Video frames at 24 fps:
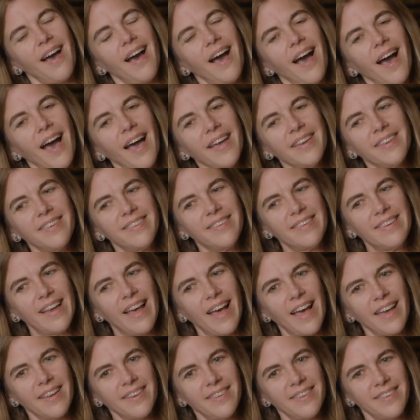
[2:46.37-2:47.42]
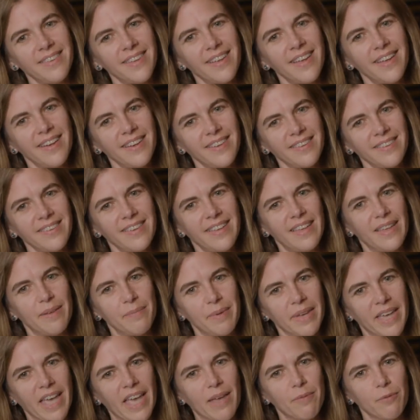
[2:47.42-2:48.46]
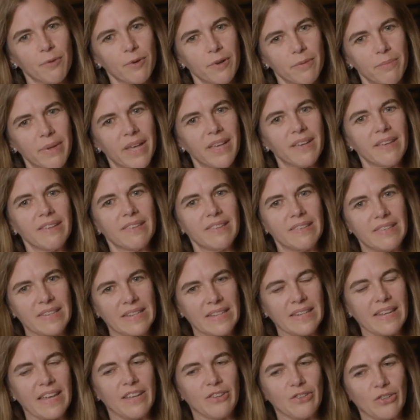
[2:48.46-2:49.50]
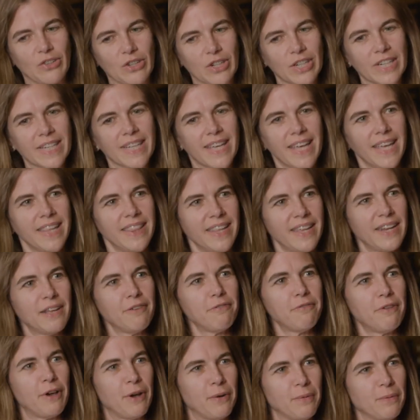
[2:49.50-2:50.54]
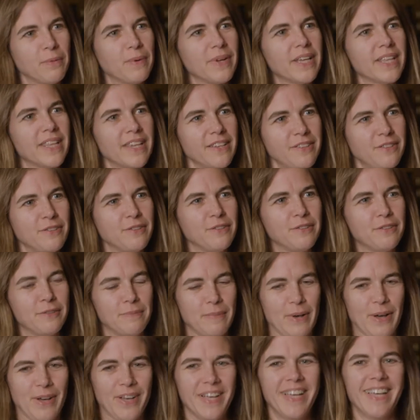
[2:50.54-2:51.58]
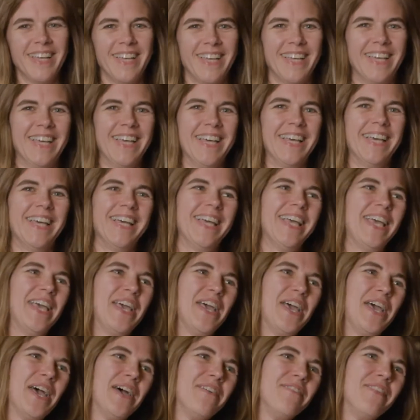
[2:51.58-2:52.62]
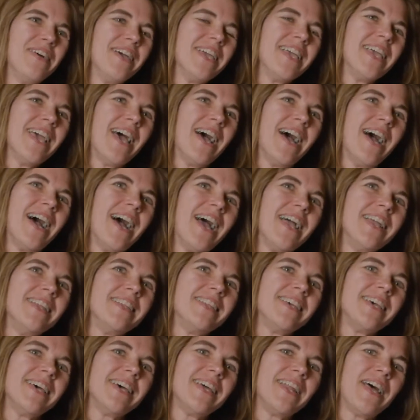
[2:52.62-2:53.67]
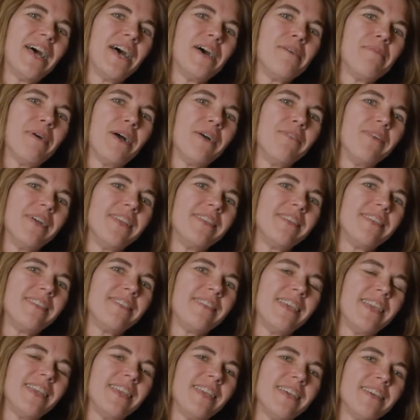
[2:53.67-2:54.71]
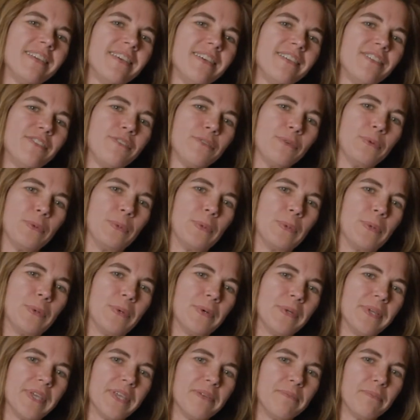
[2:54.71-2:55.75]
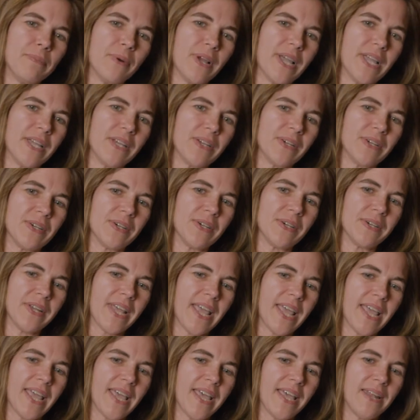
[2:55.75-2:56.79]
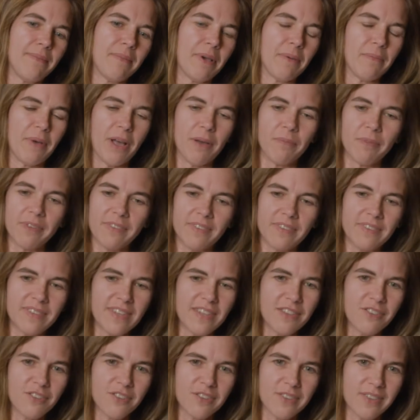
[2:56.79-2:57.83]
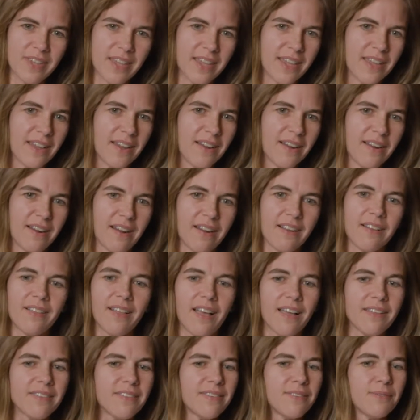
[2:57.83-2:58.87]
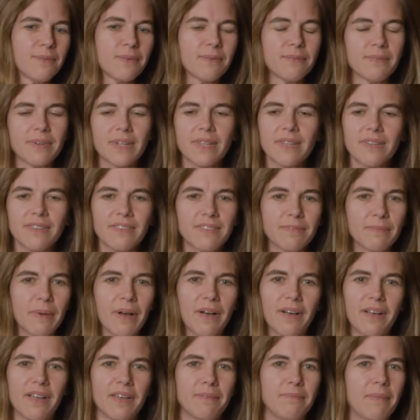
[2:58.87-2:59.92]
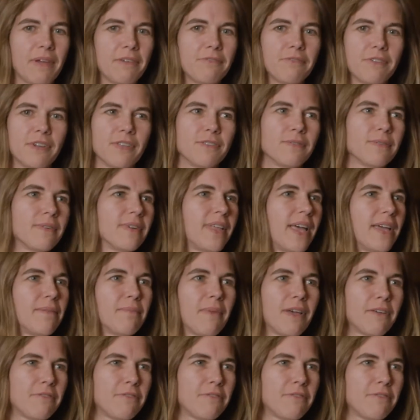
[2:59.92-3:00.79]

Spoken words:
I did until I became a rebellious teenager. And then it felt really too small. But yeah, I did. I went to St. Nicholas School in Brainerd, and my mom was a teacher there, and our classes were really small, and my friends were like my